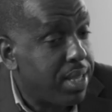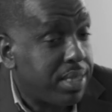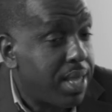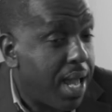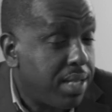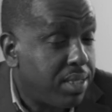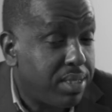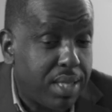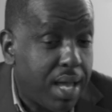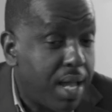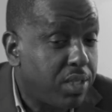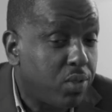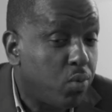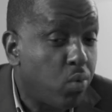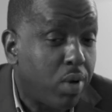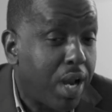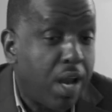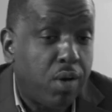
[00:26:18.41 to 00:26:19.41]

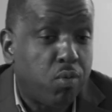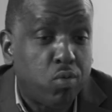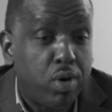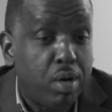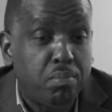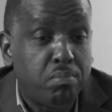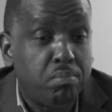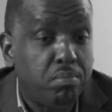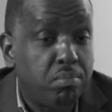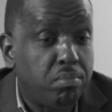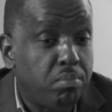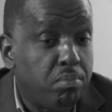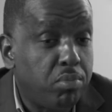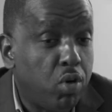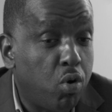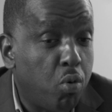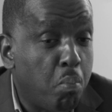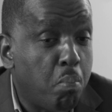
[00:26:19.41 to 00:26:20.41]
That's what I'd want,
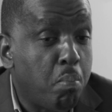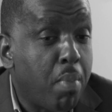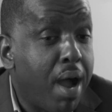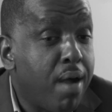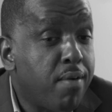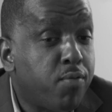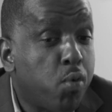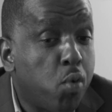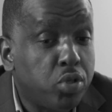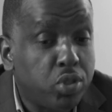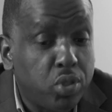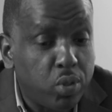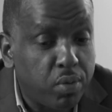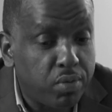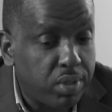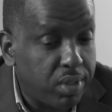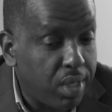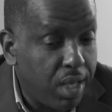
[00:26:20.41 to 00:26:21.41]
you know, my fortune
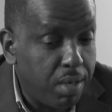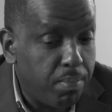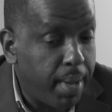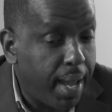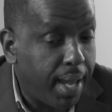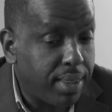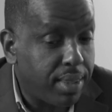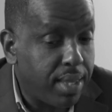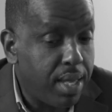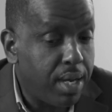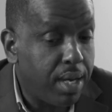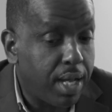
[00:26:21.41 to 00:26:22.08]
to have said back then,